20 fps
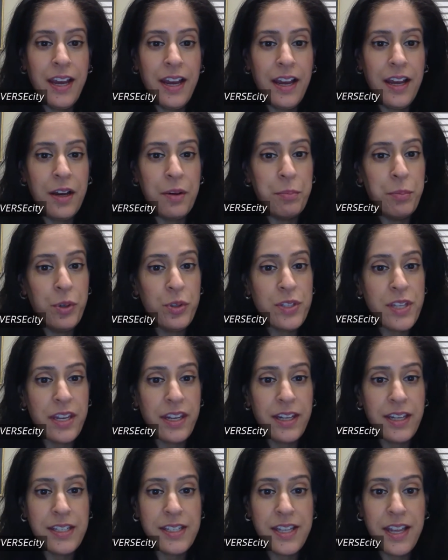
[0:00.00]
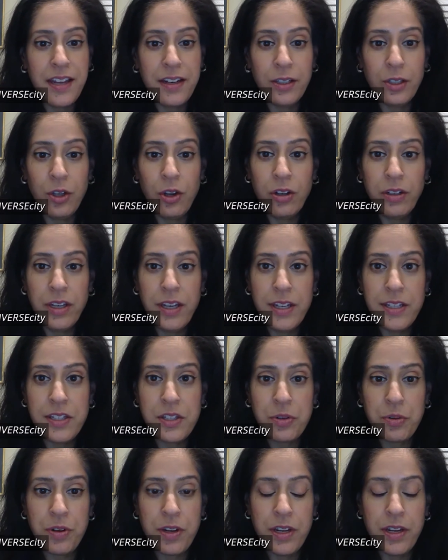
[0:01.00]
Uh, Mosaic has had a long
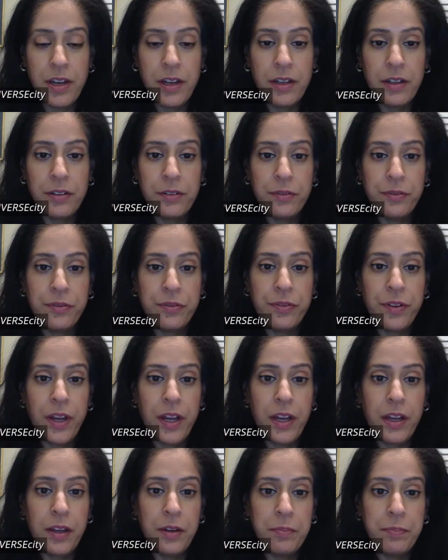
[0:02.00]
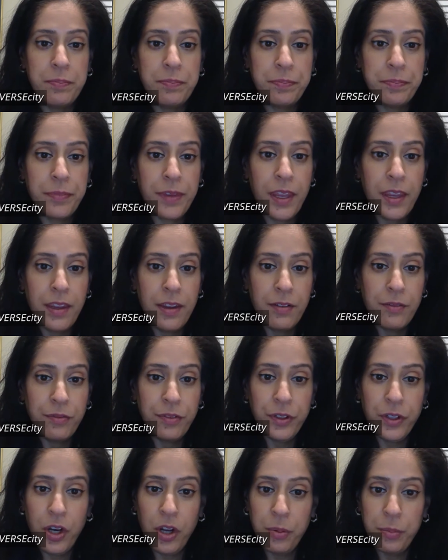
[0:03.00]
history of um,
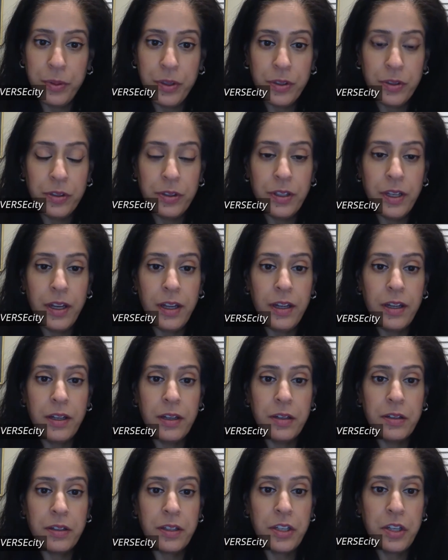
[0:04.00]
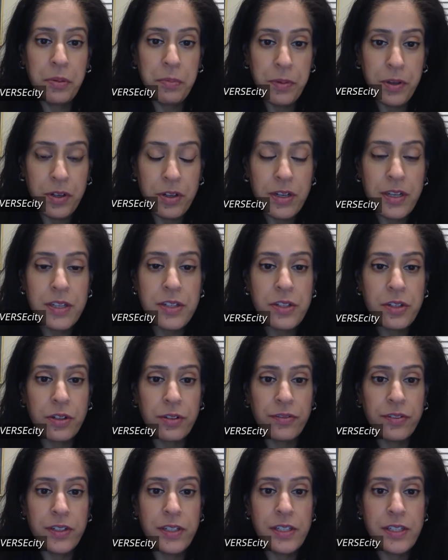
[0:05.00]
phenomenal uh, community
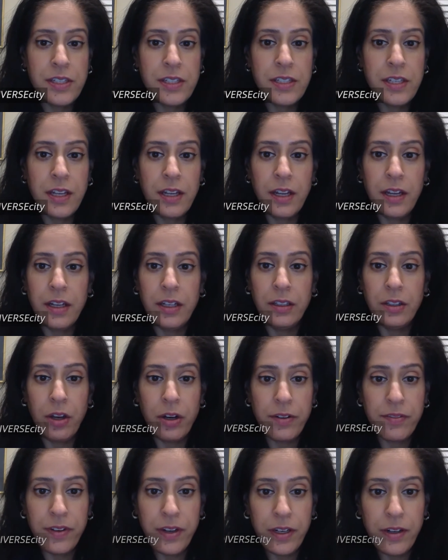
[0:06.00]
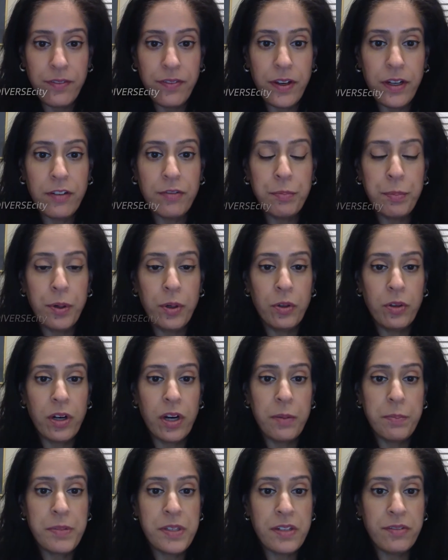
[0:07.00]
service, a lot of innovative
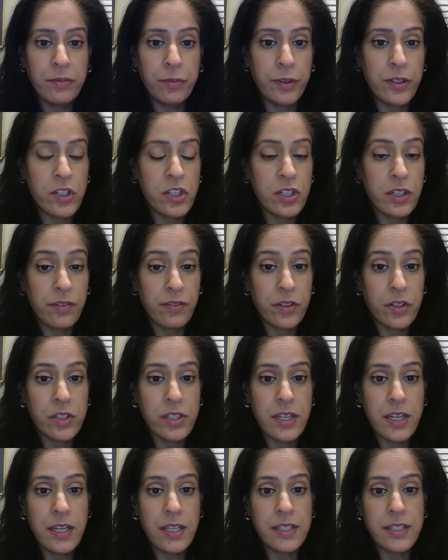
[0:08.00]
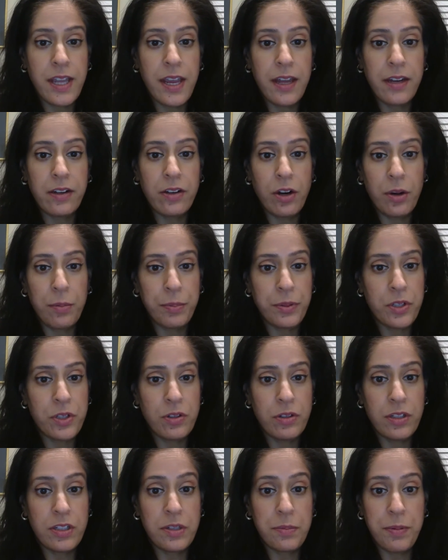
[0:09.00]
programs of which DIVERSEcity has had an
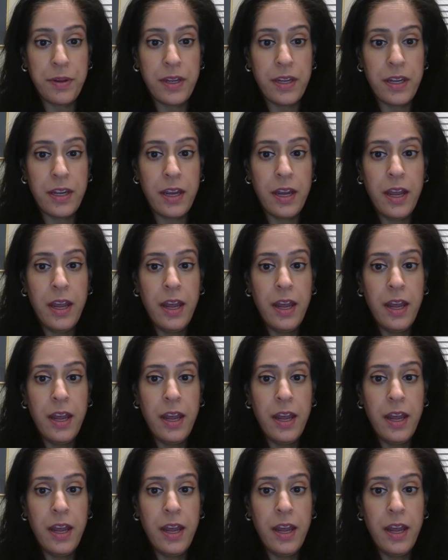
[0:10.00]
opportunity to be